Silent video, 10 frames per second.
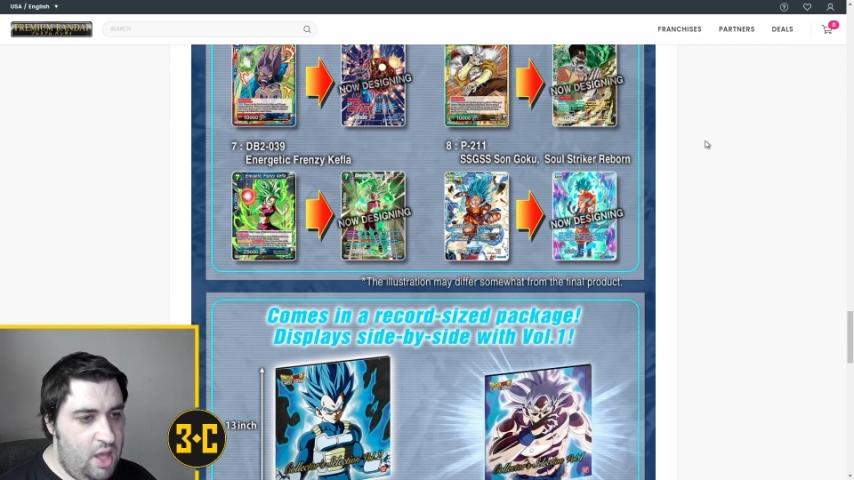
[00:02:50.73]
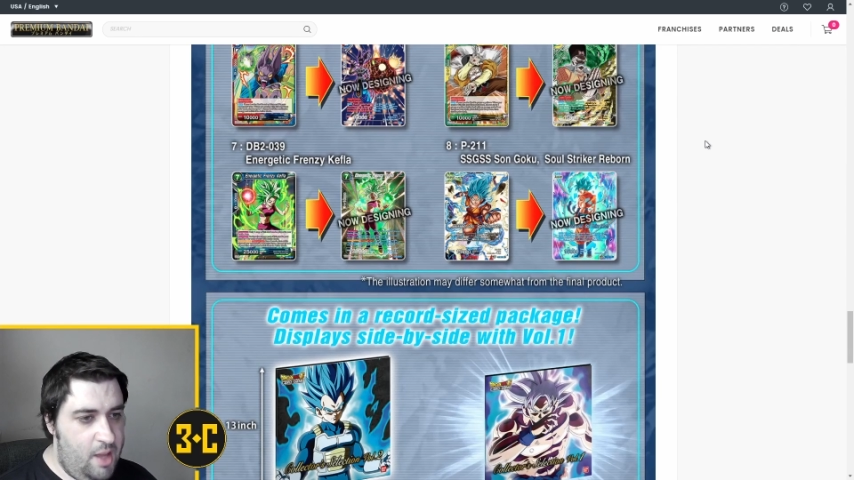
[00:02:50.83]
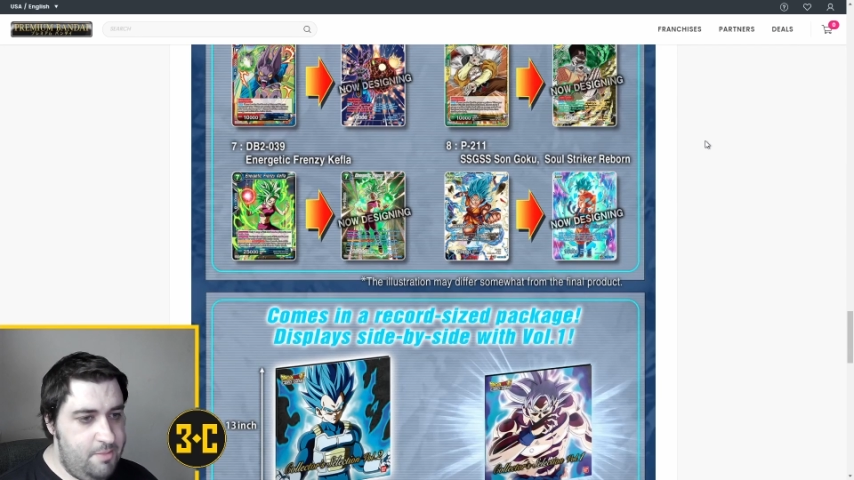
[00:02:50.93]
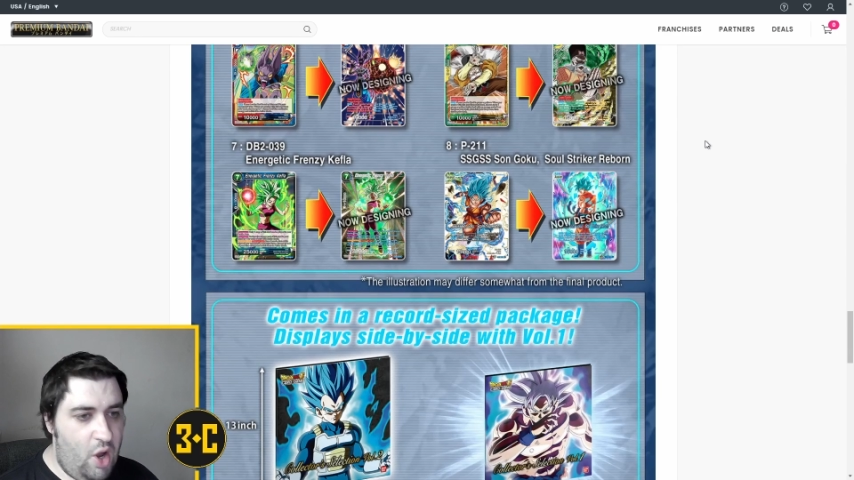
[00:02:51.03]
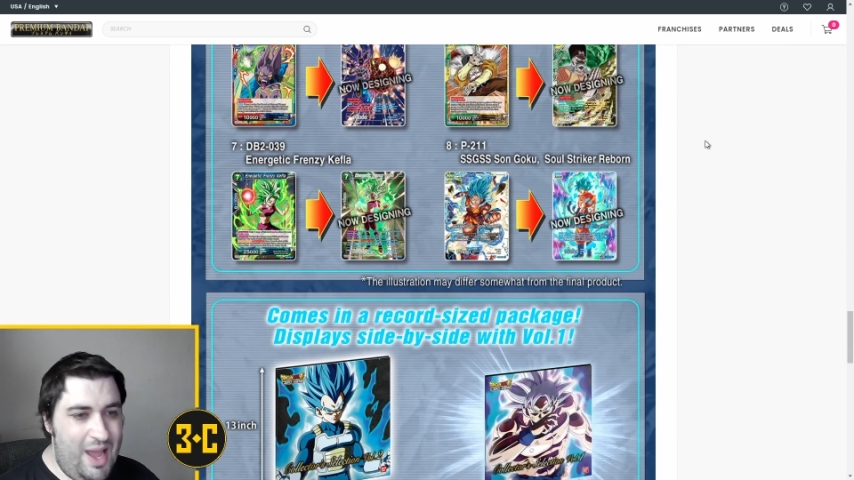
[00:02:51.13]

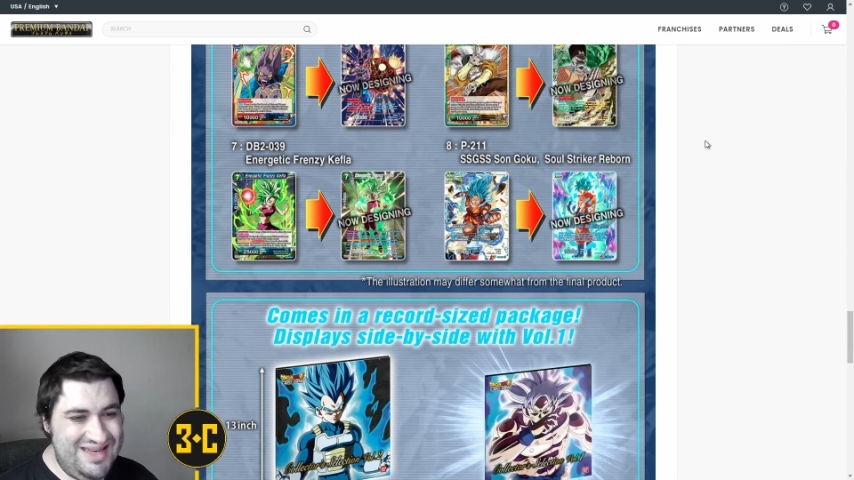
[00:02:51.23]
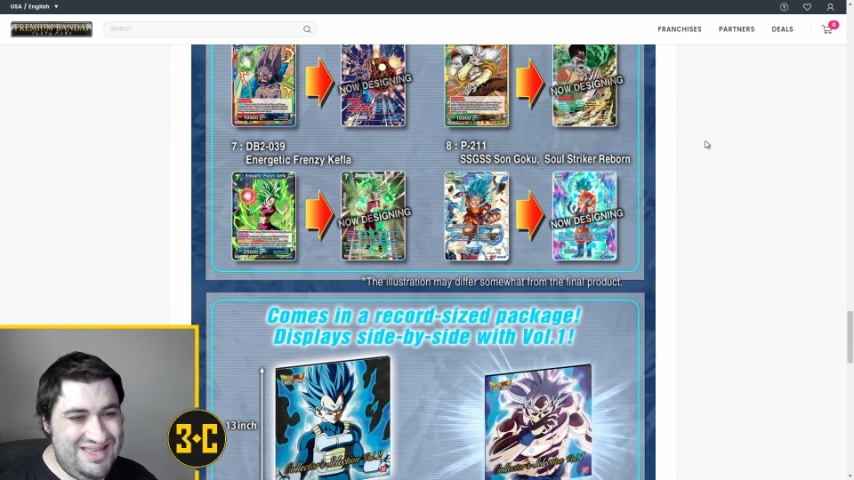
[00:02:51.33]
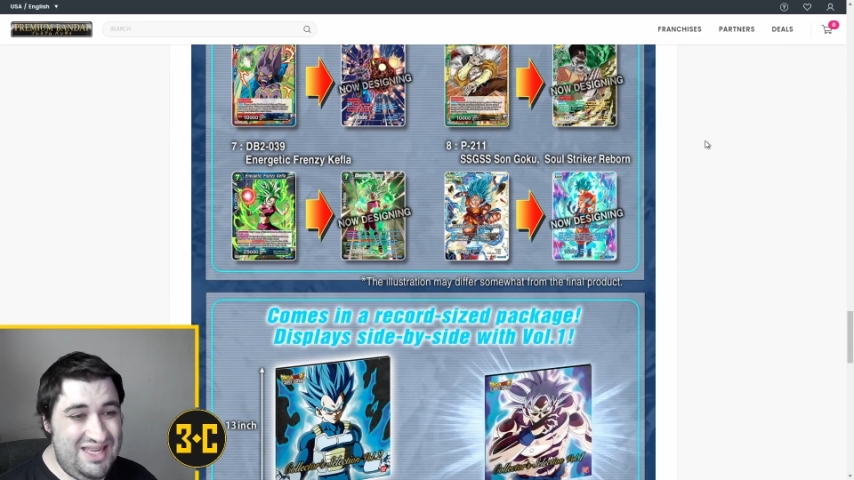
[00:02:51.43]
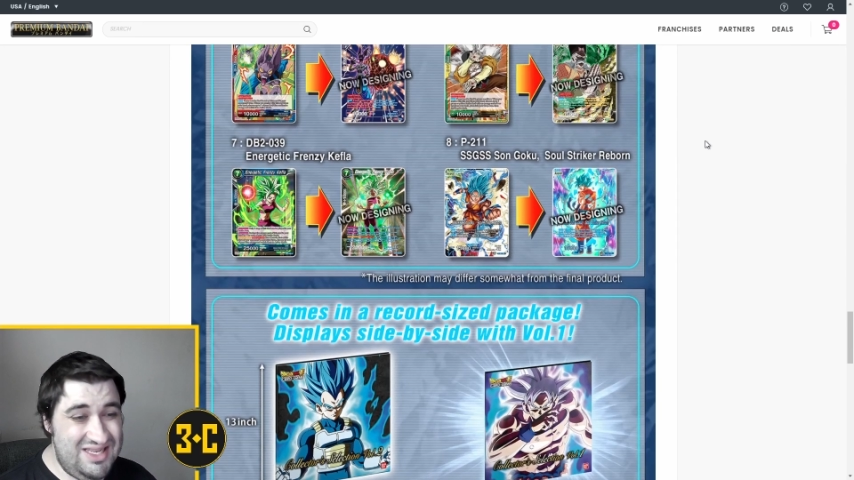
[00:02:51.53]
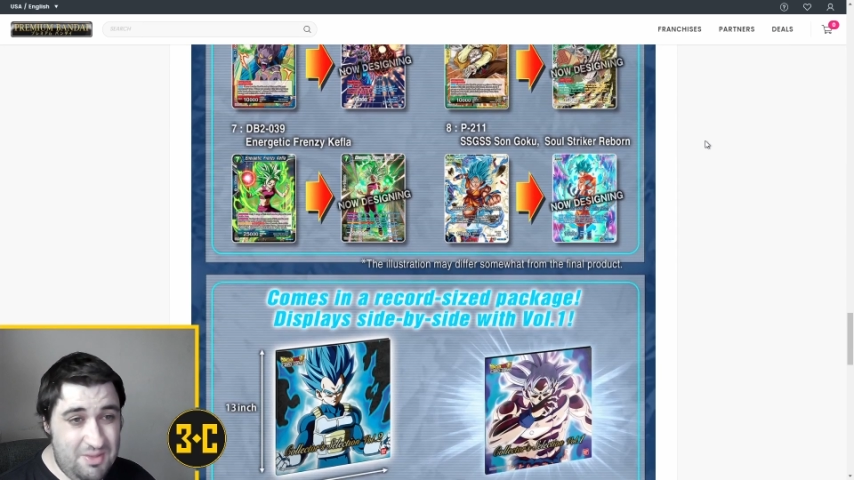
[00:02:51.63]
I'm not
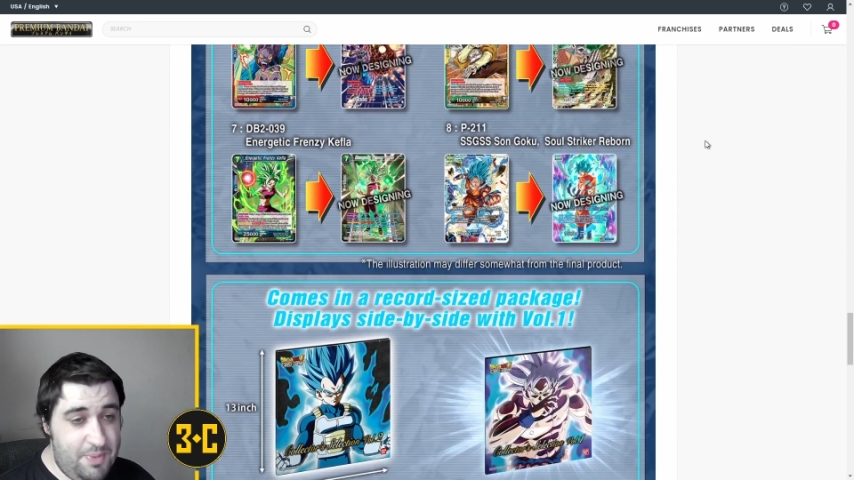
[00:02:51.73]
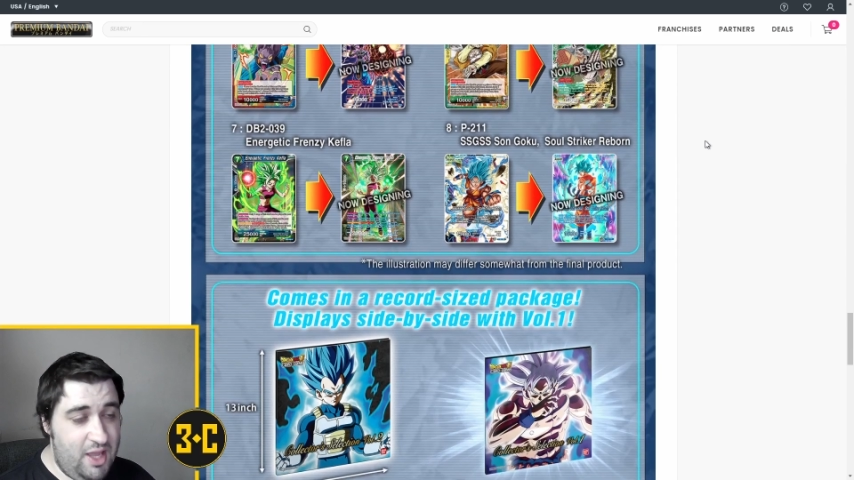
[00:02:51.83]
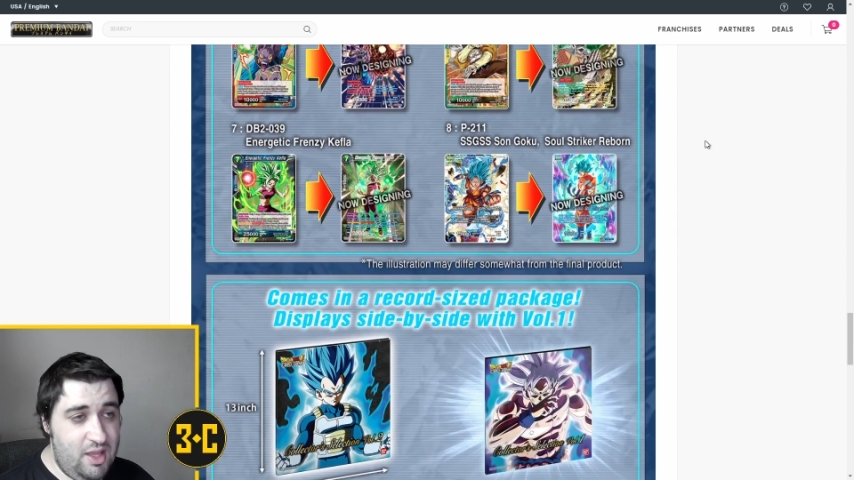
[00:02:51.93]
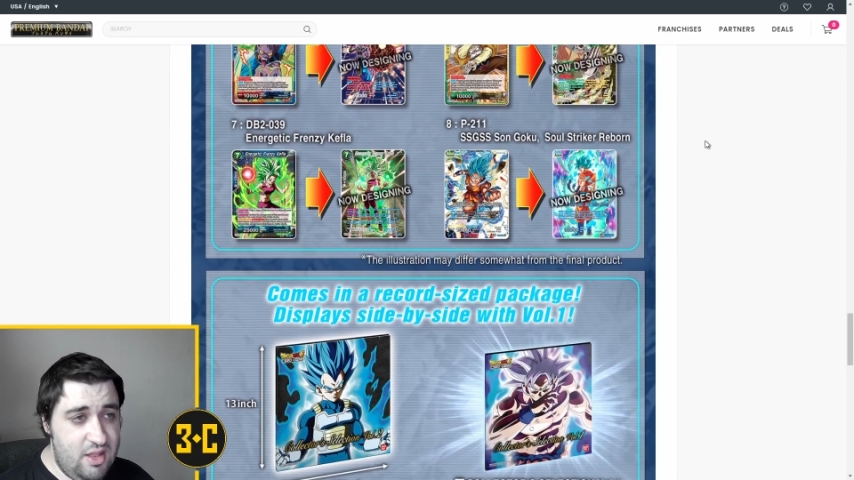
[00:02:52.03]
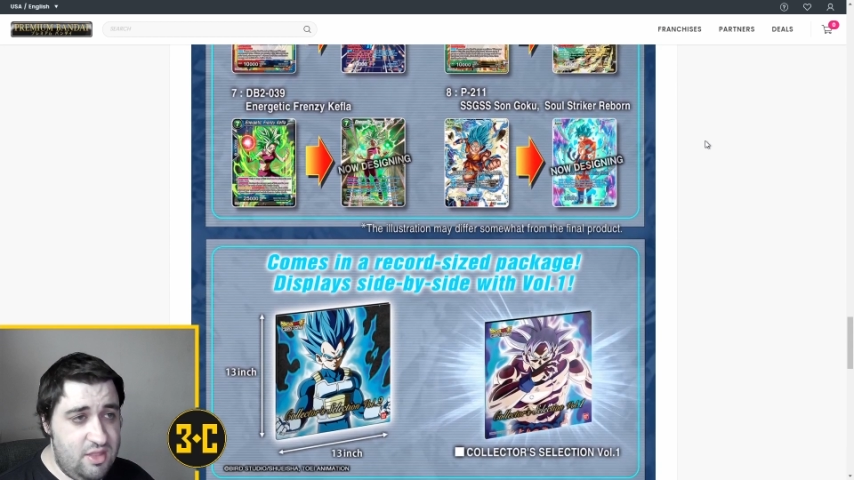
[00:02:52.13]

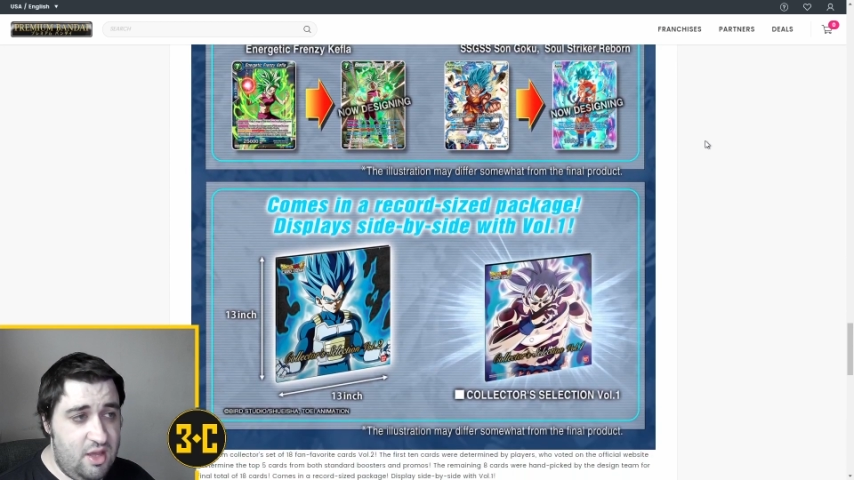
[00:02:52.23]
anticipating